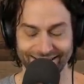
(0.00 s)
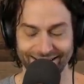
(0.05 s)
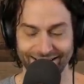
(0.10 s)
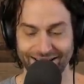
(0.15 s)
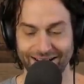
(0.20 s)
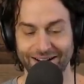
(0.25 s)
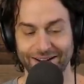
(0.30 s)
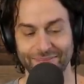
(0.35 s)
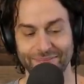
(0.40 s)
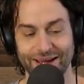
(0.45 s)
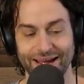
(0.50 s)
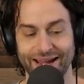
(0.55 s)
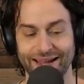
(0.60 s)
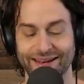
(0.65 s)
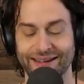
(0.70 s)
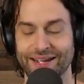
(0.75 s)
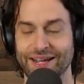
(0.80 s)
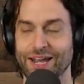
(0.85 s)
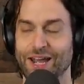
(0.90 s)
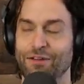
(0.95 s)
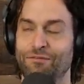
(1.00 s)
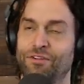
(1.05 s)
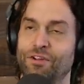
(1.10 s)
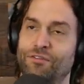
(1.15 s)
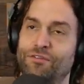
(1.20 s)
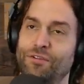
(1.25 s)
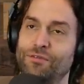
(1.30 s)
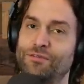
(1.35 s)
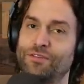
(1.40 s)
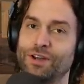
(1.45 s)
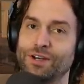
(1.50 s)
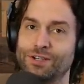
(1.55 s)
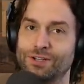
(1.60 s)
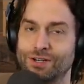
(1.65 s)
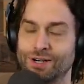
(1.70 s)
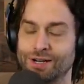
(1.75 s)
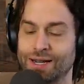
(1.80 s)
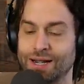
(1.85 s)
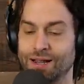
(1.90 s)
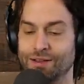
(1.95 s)
Oh, man. If you're from
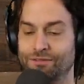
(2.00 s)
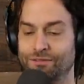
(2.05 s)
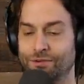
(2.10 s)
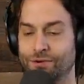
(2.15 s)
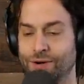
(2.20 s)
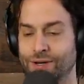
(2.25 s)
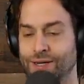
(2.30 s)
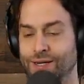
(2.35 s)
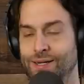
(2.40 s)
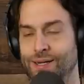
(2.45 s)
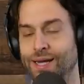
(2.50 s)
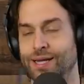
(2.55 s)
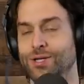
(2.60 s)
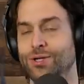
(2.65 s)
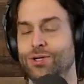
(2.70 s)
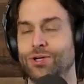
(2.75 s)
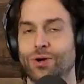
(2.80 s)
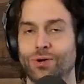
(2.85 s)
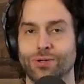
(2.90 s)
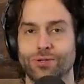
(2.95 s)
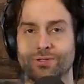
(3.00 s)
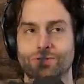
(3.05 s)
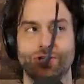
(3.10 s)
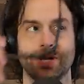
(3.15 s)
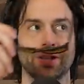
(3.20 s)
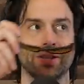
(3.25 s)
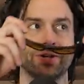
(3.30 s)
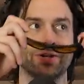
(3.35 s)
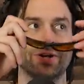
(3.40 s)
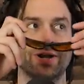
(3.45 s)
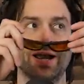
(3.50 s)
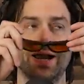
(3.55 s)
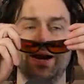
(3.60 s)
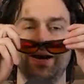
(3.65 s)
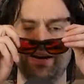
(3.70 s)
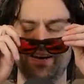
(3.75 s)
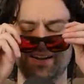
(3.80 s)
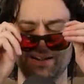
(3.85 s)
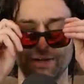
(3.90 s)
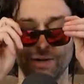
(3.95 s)
Ventura, California, and you don't use gel in your
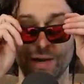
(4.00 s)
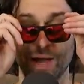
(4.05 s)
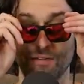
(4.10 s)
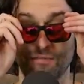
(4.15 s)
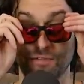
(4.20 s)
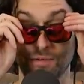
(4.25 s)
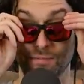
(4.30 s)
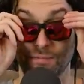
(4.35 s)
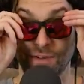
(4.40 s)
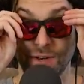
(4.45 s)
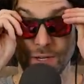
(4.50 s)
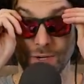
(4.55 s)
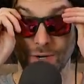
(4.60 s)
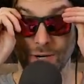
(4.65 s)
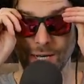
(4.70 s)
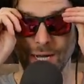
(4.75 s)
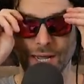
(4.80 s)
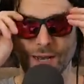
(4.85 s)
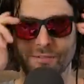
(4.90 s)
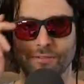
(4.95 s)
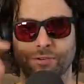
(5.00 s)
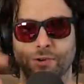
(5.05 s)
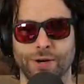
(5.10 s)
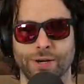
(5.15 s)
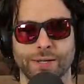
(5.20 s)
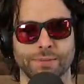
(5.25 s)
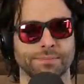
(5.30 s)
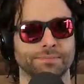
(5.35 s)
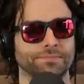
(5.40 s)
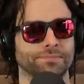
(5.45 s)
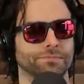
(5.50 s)
hair, you're not from Ventura, California.